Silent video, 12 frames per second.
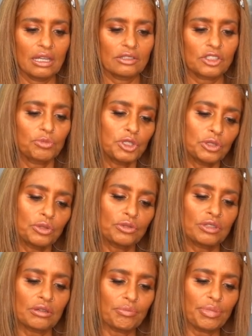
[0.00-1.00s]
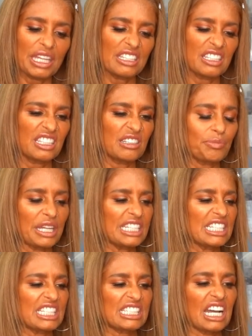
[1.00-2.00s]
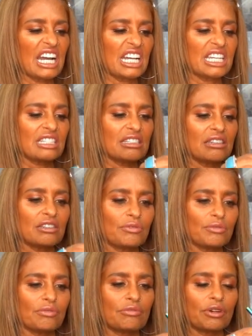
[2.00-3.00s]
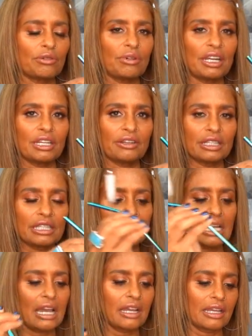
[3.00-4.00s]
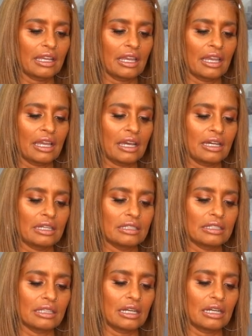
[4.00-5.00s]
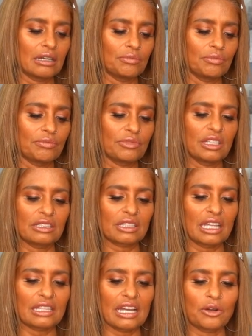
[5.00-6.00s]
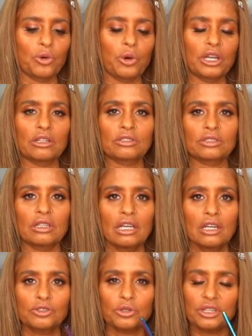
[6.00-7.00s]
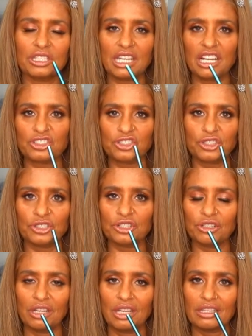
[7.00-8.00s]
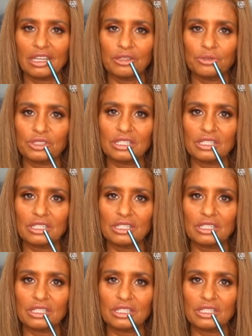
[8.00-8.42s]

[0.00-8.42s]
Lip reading: smooth, bendy design right here at the neck, and it's got that coiled sort of texture that you